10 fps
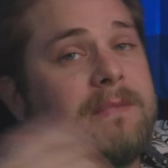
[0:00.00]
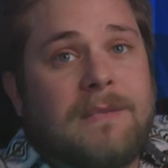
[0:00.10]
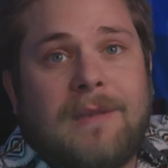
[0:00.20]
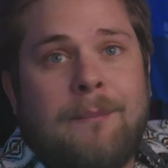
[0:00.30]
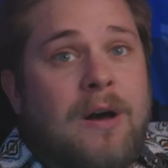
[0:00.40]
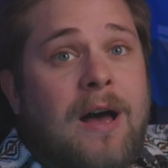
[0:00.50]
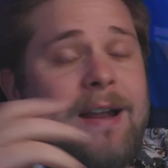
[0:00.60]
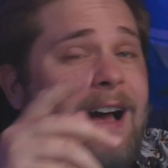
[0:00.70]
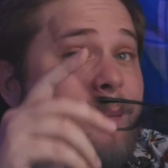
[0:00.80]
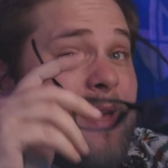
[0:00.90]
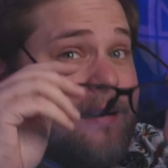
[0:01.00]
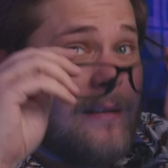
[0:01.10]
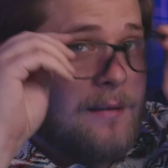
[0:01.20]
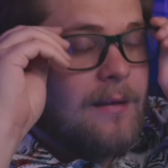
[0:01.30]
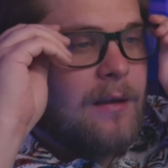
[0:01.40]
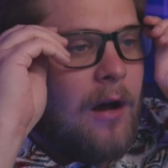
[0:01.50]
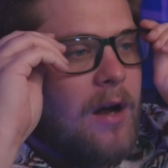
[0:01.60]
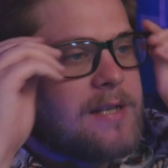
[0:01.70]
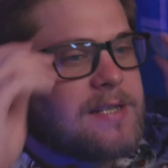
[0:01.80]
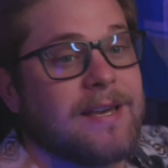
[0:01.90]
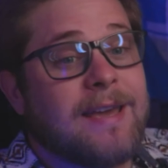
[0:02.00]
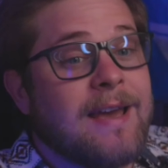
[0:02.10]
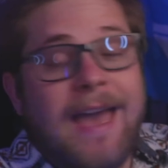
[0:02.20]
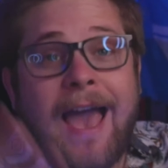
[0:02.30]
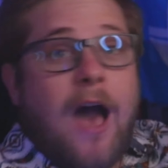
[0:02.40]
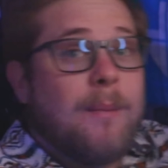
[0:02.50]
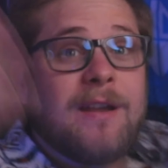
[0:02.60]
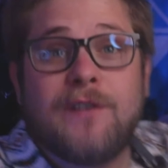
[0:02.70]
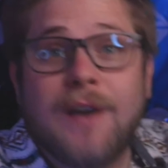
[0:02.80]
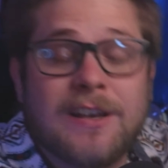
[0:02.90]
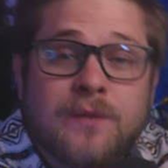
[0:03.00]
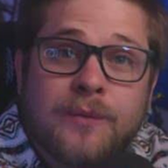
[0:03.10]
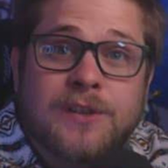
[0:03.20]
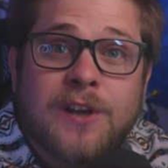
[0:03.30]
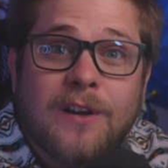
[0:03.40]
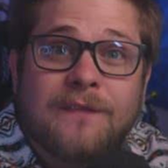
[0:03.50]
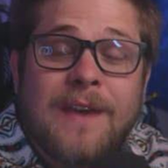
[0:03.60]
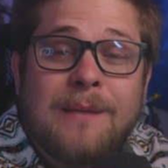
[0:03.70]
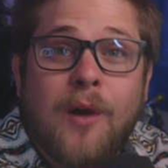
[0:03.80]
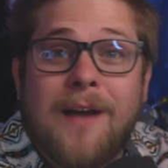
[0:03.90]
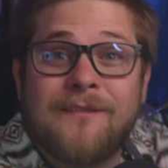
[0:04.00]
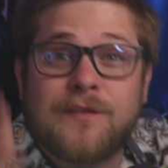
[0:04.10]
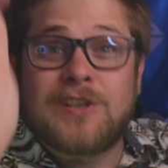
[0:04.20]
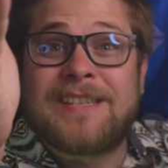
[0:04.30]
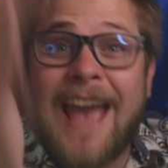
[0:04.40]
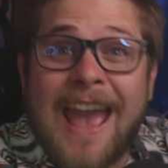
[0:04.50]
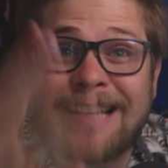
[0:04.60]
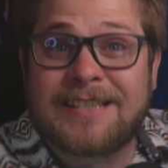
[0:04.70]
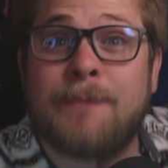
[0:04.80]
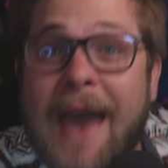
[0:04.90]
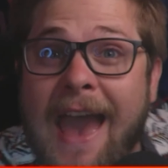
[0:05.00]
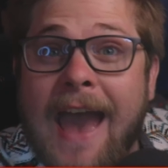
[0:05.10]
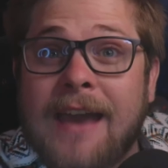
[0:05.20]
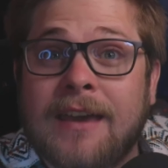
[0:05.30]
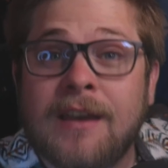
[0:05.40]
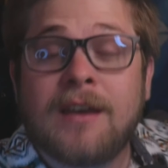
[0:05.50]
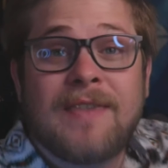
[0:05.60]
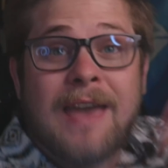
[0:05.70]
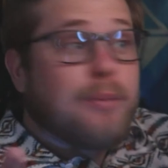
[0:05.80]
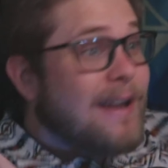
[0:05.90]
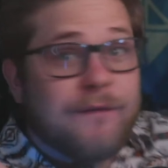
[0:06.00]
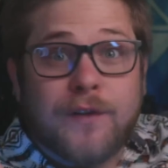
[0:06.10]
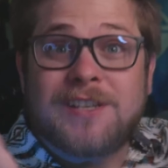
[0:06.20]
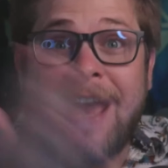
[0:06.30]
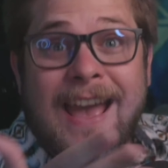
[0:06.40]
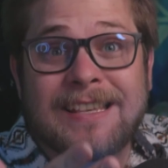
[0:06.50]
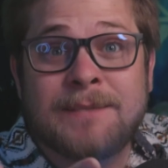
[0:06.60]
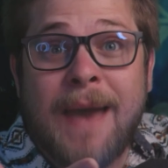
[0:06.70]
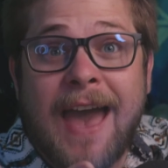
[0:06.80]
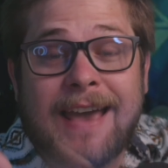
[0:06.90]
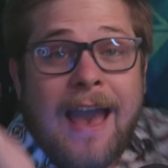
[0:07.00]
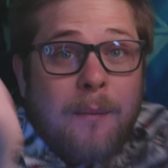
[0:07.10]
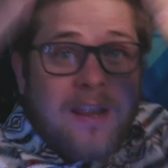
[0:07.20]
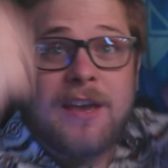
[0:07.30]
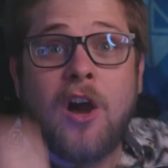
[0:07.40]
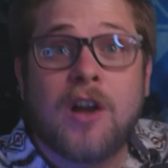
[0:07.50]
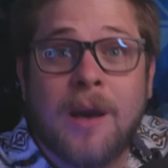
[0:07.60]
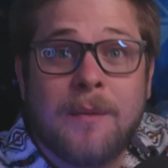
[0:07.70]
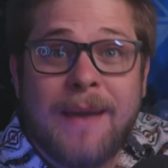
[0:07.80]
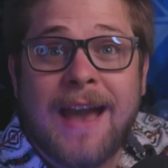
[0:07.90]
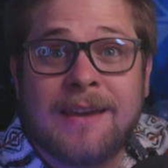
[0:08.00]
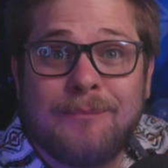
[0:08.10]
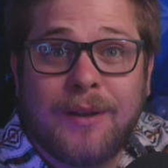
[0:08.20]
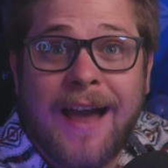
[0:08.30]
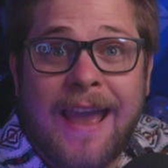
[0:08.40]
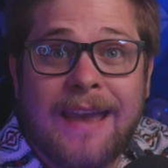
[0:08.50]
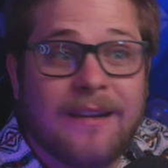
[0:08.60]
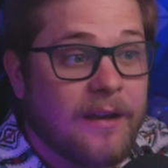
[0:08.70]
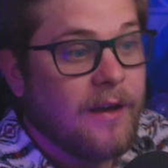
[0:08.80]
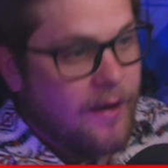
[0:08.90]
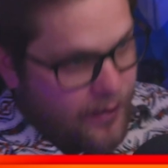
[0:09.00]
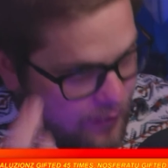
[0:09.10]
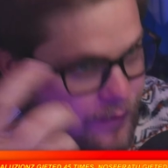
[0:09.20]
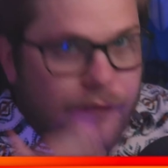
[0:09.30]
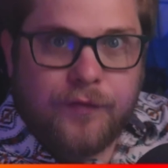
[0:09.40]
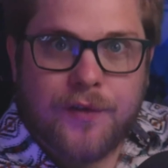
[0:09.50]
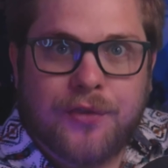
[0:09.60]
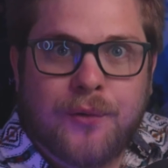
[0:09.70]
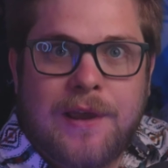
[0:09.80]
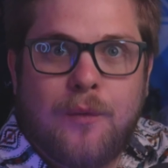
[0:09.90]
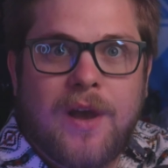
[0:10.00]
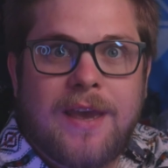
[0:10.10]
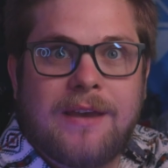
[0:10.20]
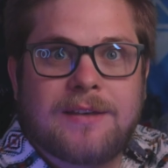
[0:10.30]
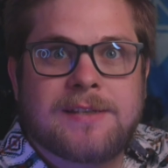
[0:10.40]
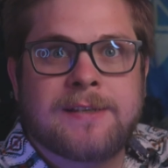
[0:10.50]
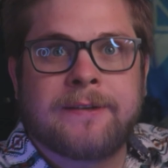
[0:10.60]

But, I mean, honestly, how many of you guys would return if they brought Verdansk back? They bring Verdansk back? How many of y'all coming back and playing for three weeks?